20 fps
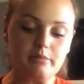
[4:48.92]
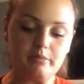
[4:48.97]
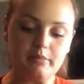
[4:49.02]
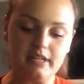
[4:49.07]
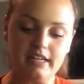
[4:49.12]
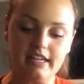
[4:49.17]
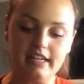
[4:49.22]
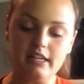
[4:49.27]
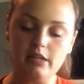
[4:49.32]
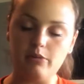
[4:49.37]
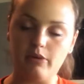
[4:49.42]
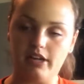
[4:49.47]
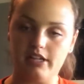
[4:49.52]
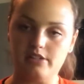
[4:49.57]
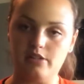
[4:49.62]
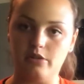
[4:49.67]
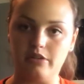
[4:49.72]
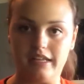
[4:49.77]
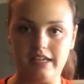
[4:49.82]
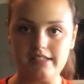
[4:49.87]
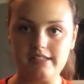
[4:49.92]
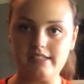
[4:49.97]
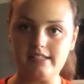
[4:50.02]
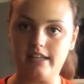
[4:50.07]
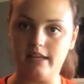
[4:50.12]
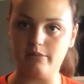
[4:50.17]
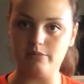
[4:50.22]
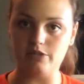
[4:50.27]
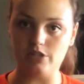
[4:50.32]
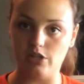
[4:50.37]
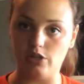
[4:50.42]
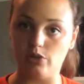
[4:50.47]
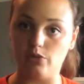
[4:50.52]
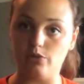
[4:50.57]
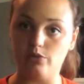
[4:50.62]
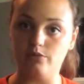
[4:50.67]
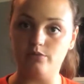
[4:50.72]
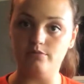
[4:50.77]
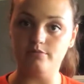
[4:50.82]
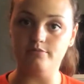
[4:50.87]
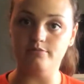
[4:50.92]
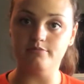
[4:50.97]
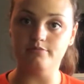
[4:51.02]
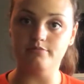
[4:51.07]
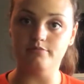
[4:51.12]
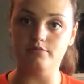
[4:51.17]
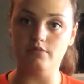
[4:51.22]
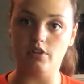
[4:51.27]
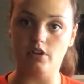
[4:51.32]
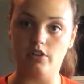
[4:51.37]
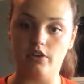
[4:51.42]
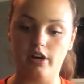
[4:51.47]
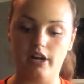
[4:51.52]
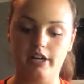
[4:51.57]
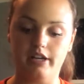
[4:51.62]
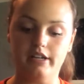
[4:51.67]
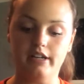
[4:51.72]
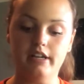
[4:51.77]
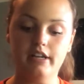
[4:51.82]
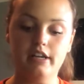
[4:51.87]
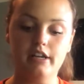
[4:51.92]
But anyway, so that's step two. All right,